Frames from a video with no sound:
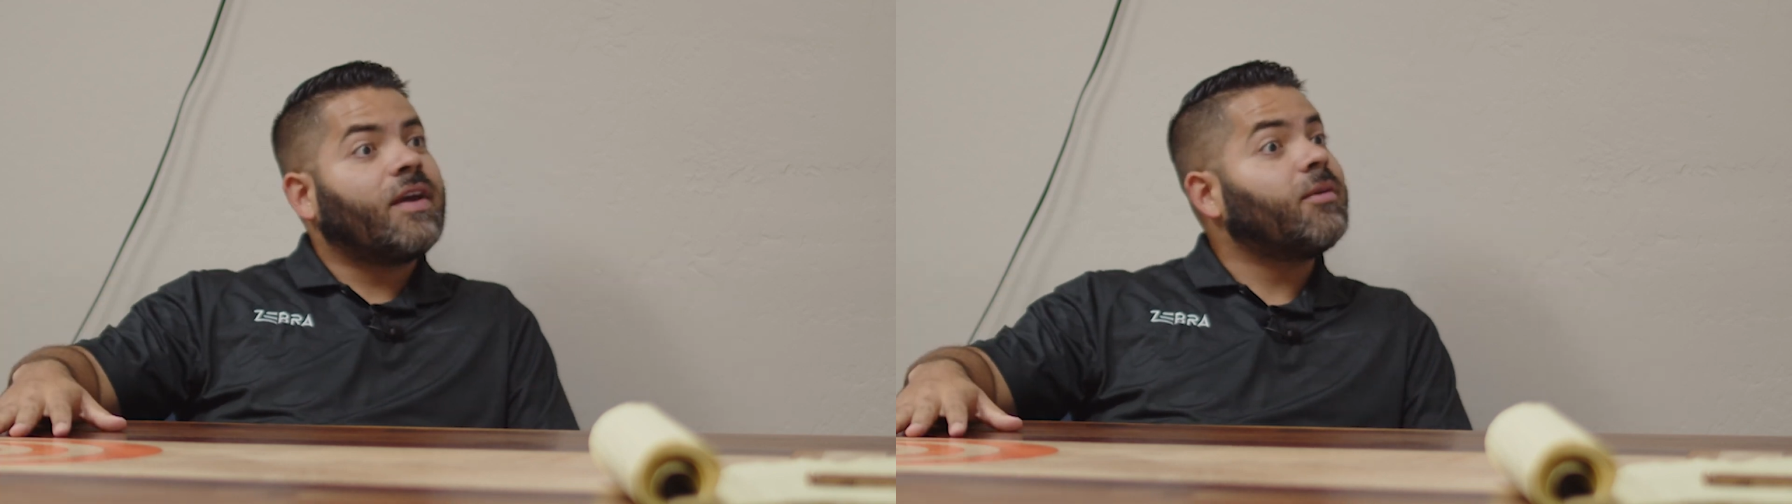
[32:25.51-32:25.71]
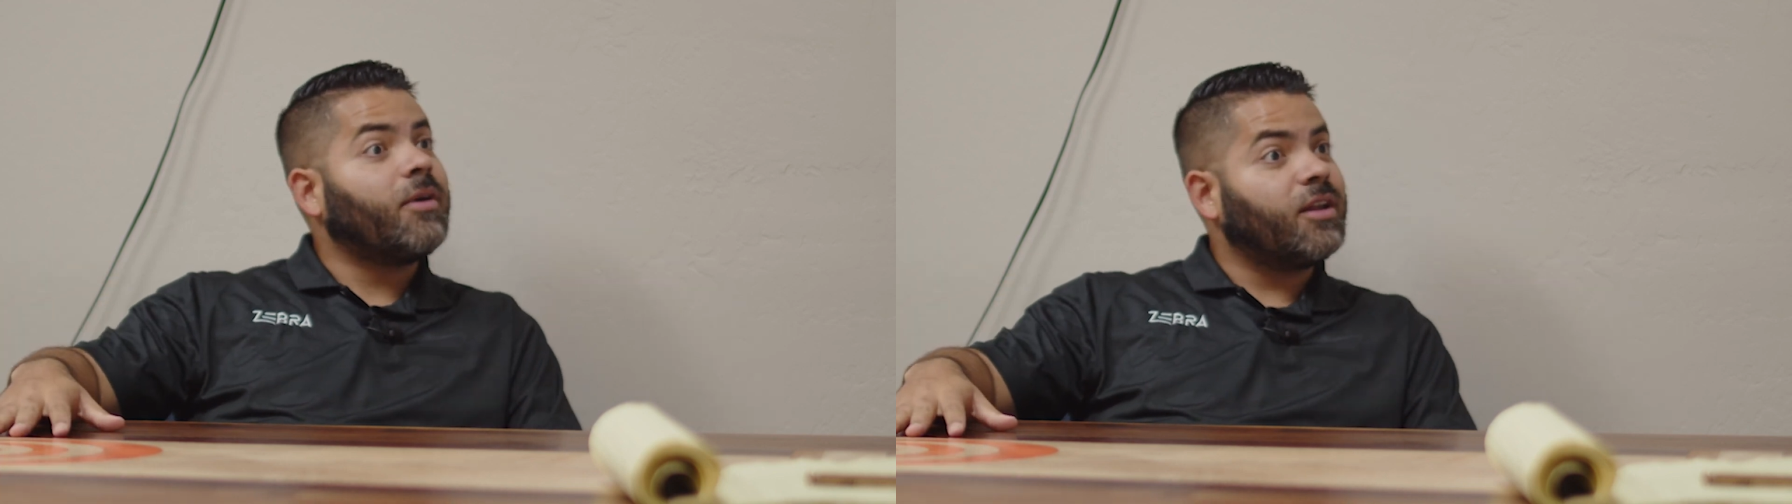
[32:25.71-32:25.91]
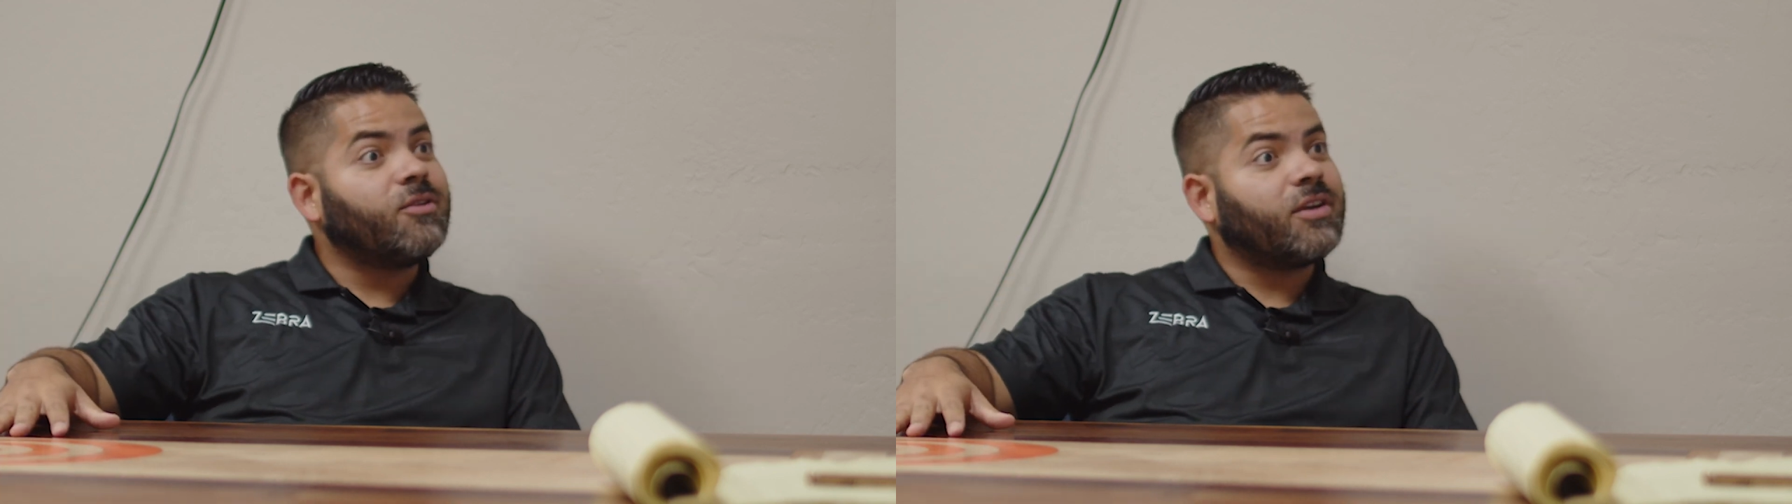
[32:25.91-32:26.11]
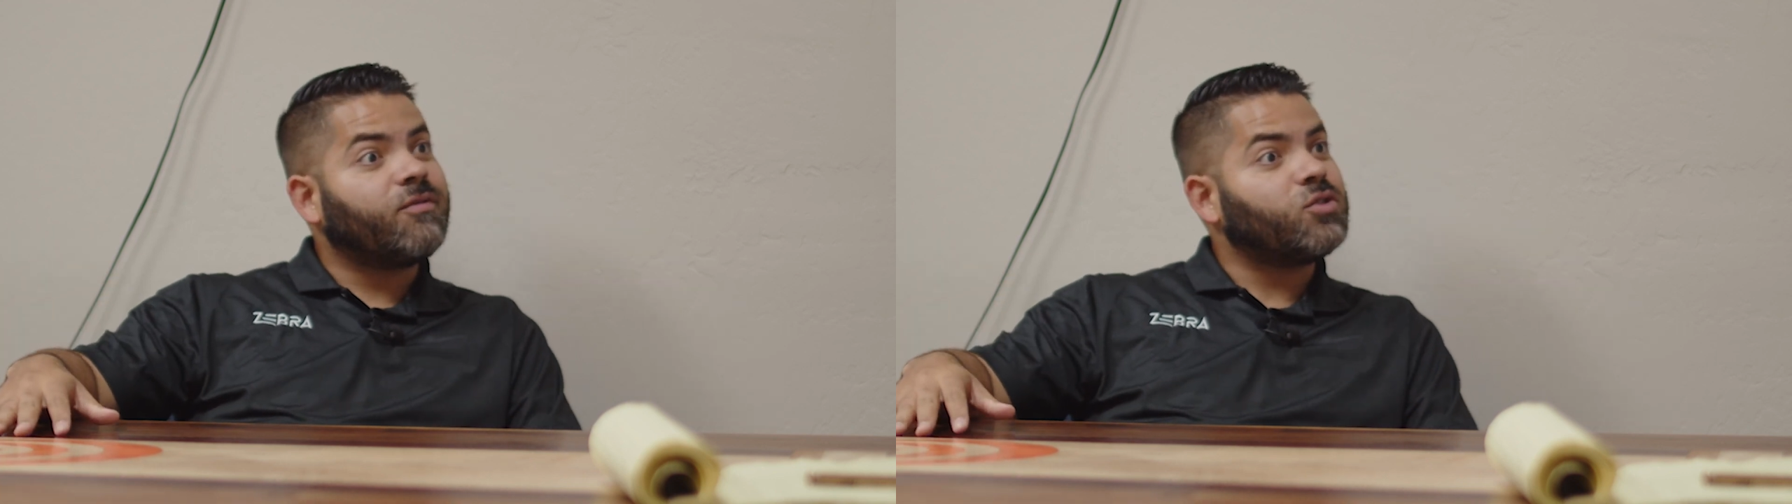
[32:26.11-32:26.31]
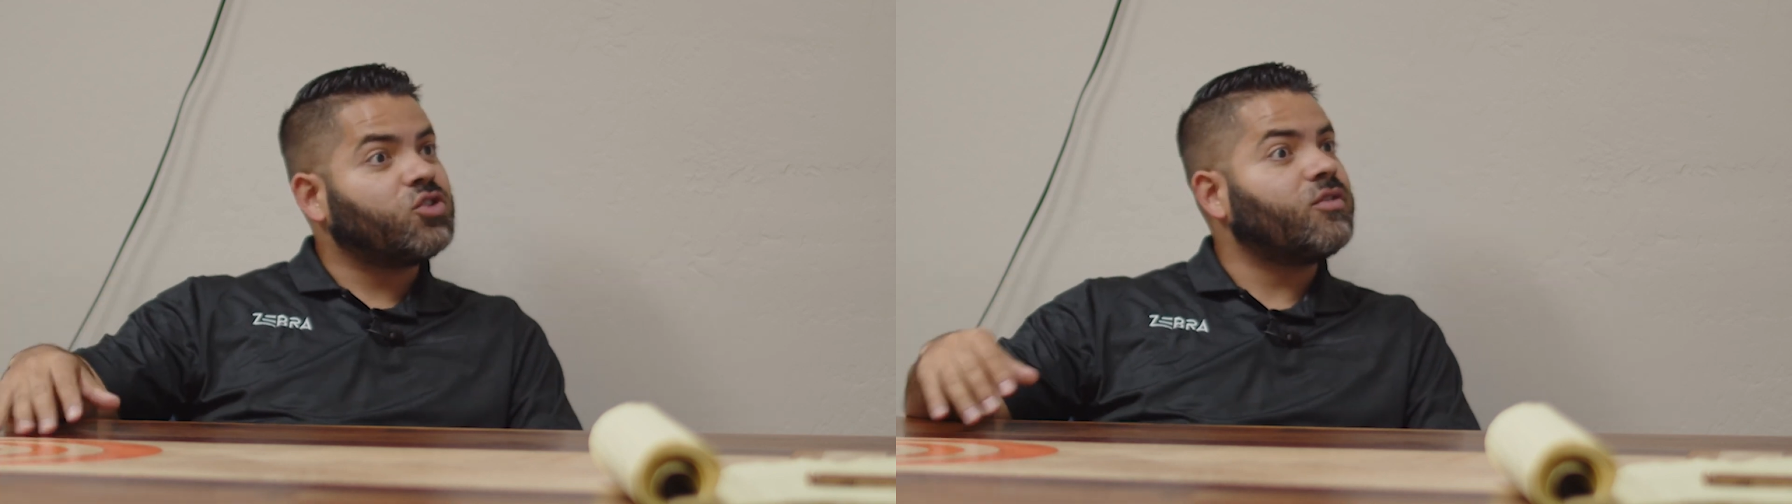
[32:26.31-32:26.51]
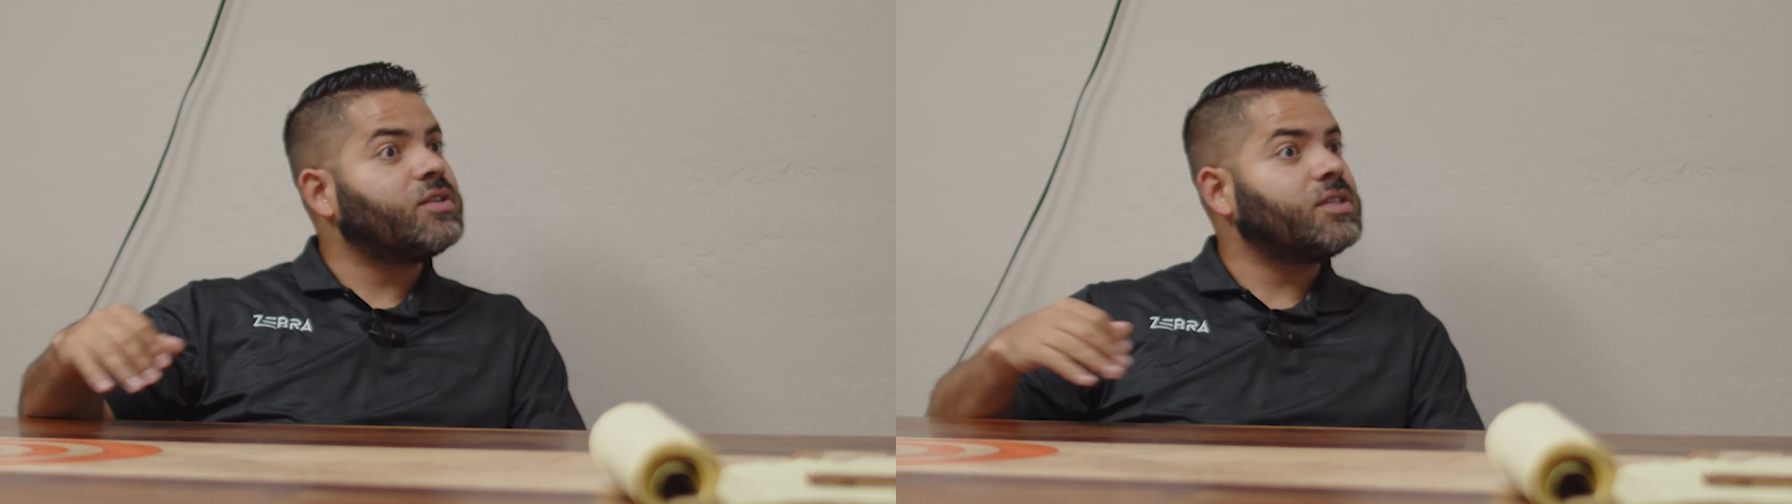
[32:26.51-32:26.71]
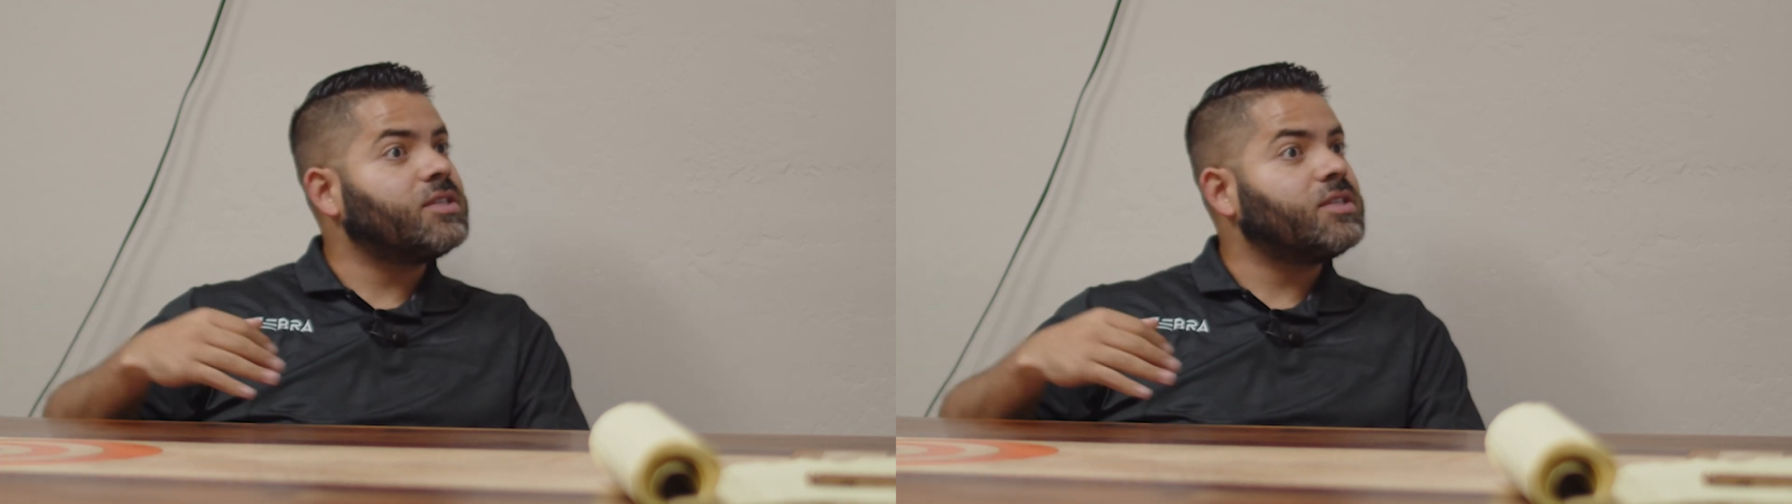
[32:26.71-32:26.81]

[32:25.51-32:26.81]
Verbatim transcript: anybody looking for services.